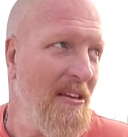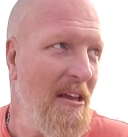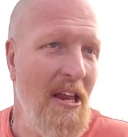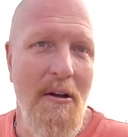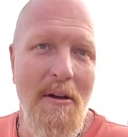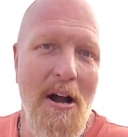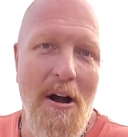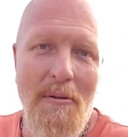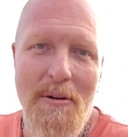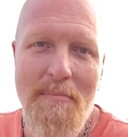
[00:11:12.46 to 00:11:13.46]
And here we
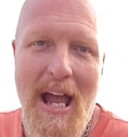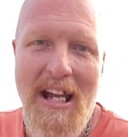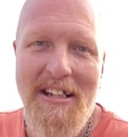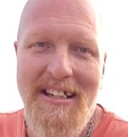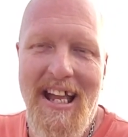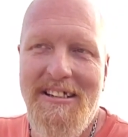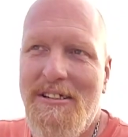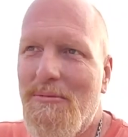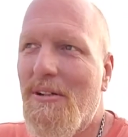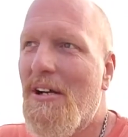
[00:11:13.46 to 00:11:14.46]
are, we're back in
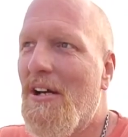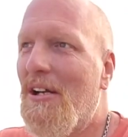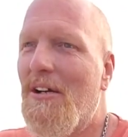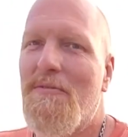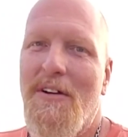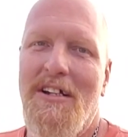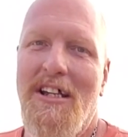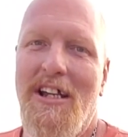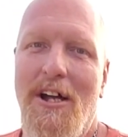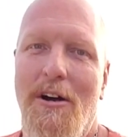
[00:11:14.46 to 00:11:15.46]
Texas. We're gonna look for another
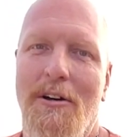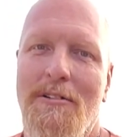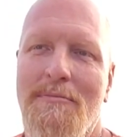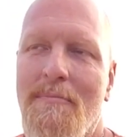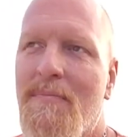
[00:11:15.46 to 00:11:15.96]
load,